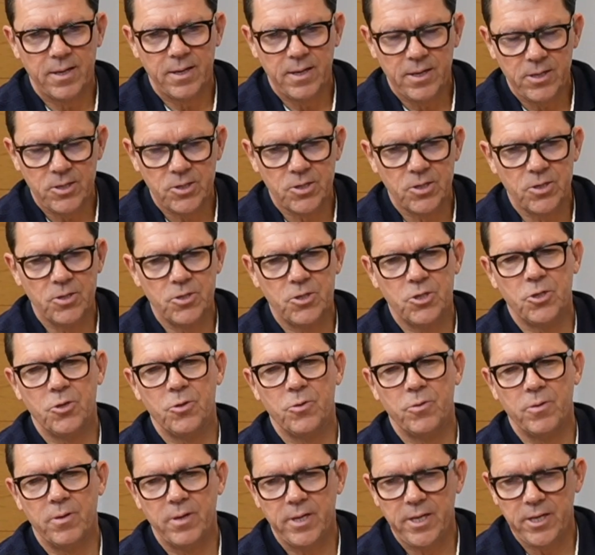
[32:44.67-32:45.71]
listen
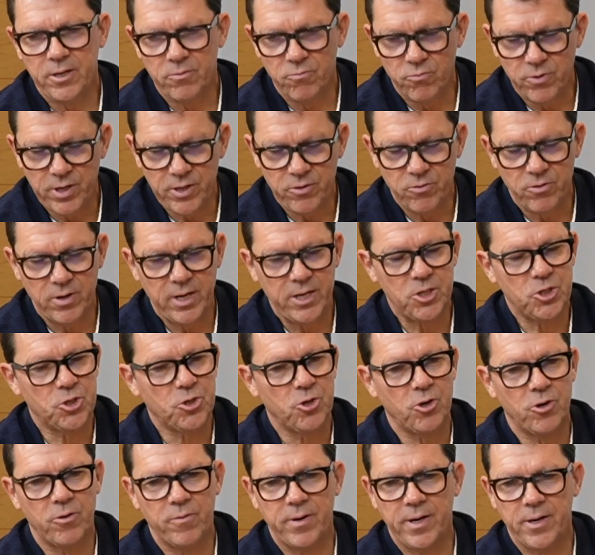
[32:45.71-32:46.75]
to and read
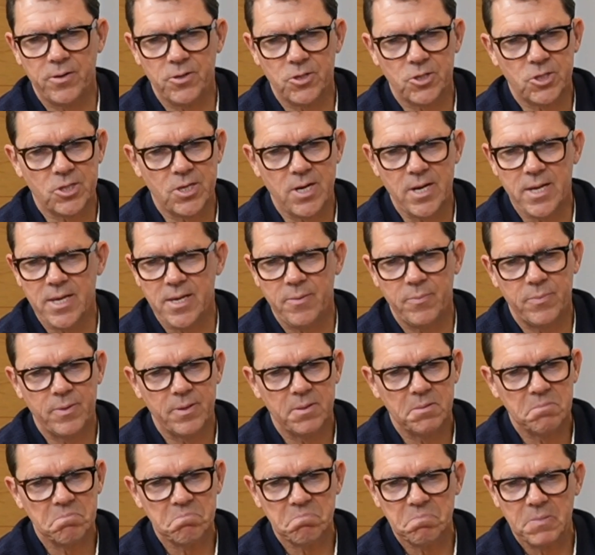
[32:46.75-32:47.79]
literature around sleep.
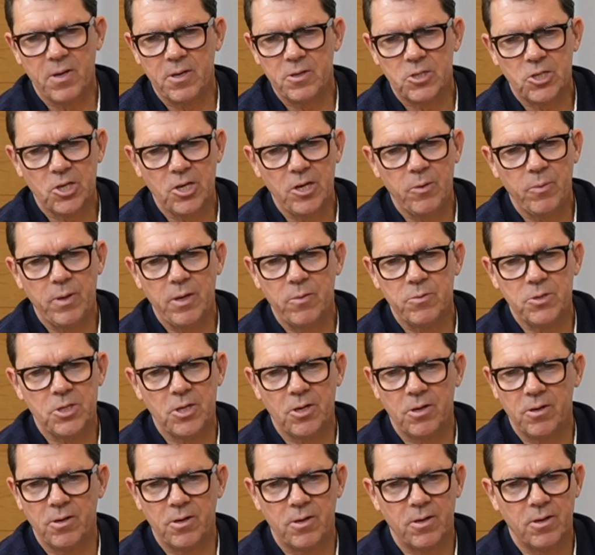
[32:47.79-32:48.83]
Yeah. Certainly when I was
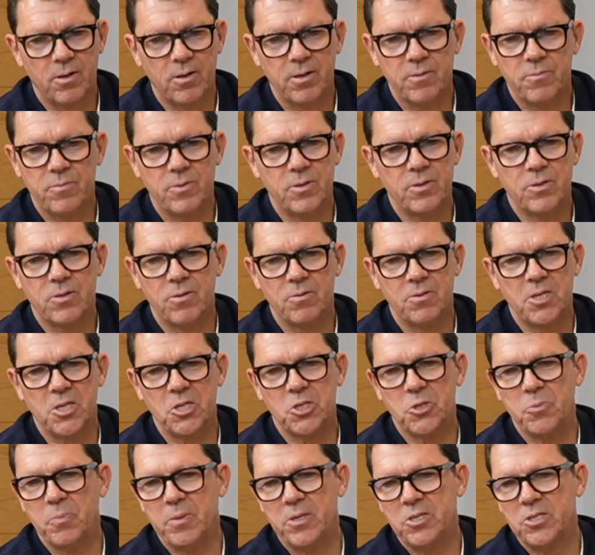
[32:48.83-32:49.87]
younger, I sort of
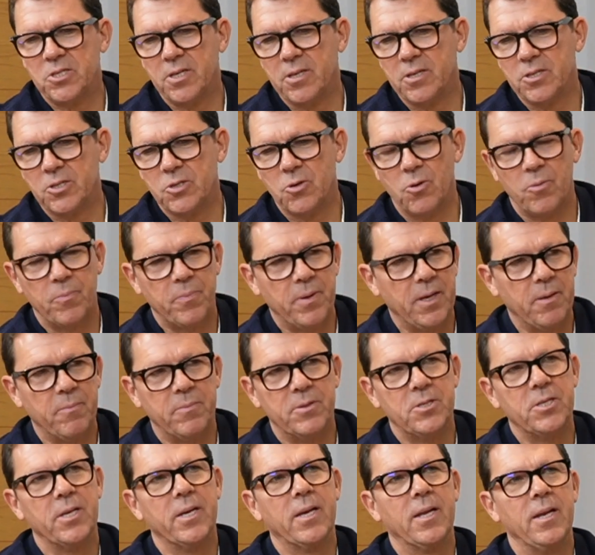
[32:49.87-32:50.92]
dismissed it as not being
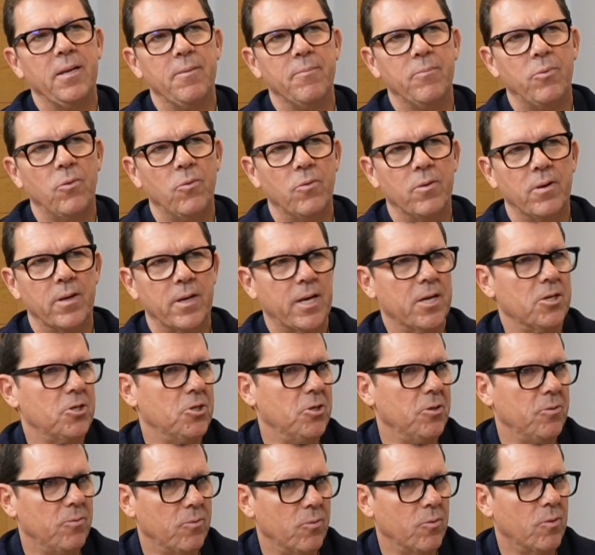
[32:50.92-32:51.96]
particularly important. I
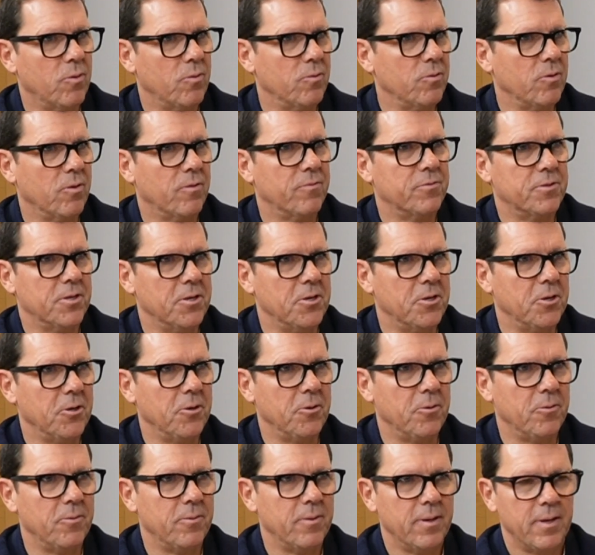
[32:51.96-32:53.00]
guess what we often
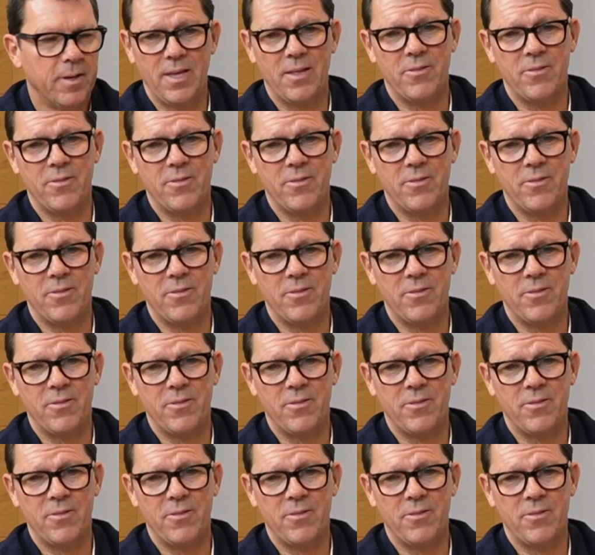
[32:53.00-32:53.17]
do.